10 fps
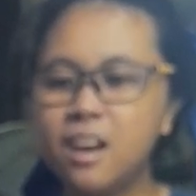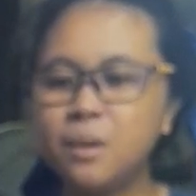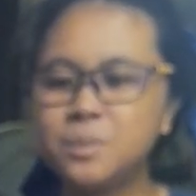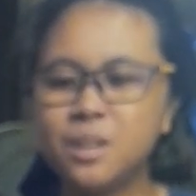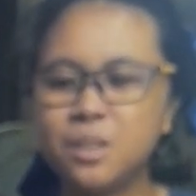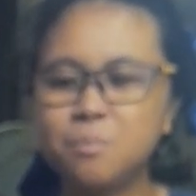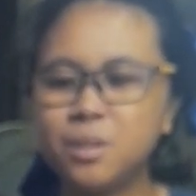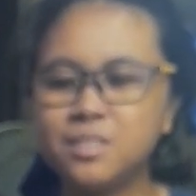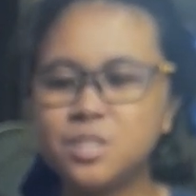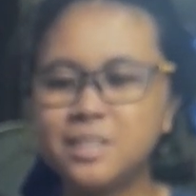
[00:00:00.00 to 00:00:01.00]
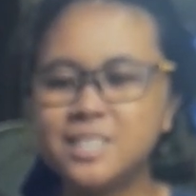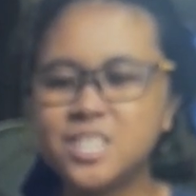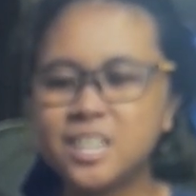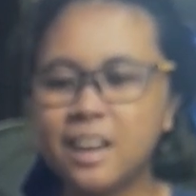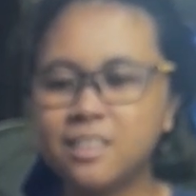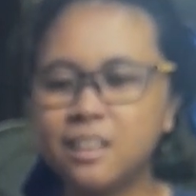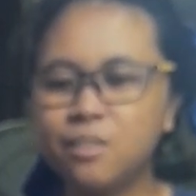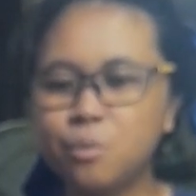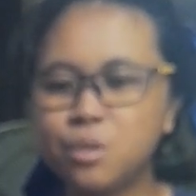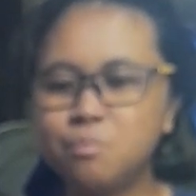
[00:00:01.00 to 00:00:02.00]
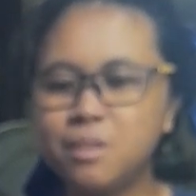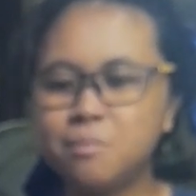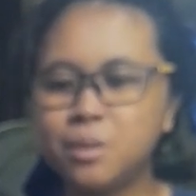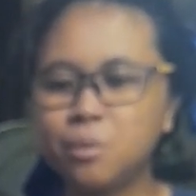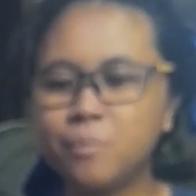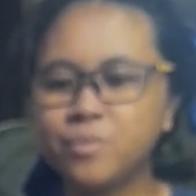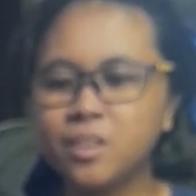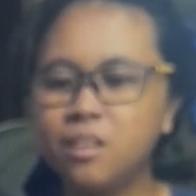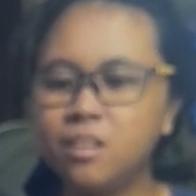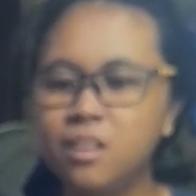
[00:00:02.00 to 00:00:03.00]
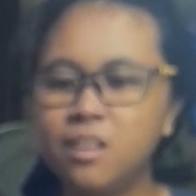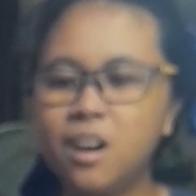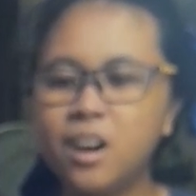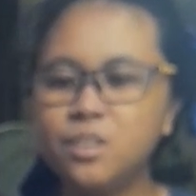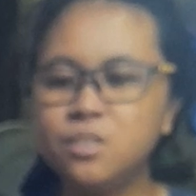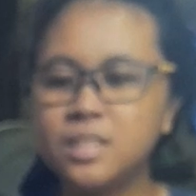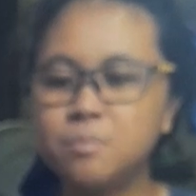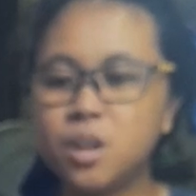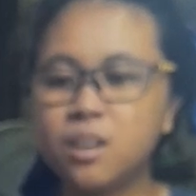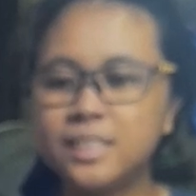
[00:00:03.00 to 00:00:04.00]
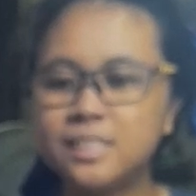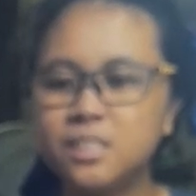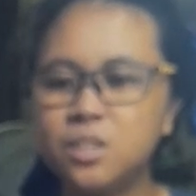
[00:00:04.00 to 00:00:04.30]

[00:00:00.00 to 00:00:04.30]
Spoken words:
I was nothing but astonished at the growth of Benimaru. Huh, are you sleep-talking?